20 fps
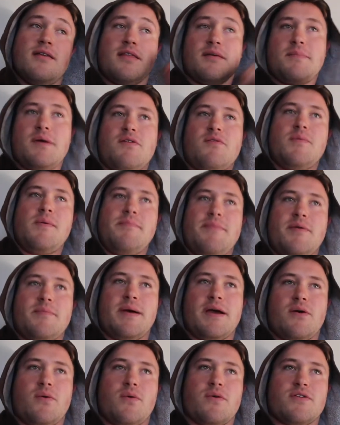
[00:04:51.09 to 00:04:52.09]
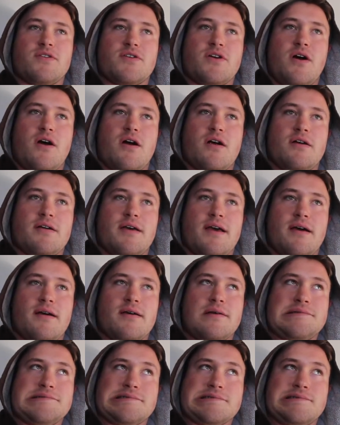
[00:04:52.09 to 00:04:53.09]
they might remember my orange car, yeah.
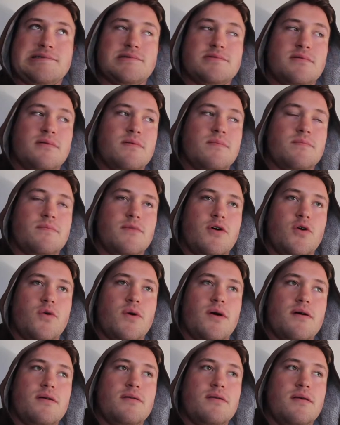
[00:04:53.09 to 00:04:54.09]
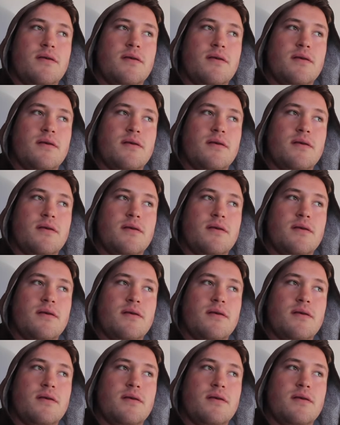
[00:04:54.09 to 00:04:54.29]
Oh well.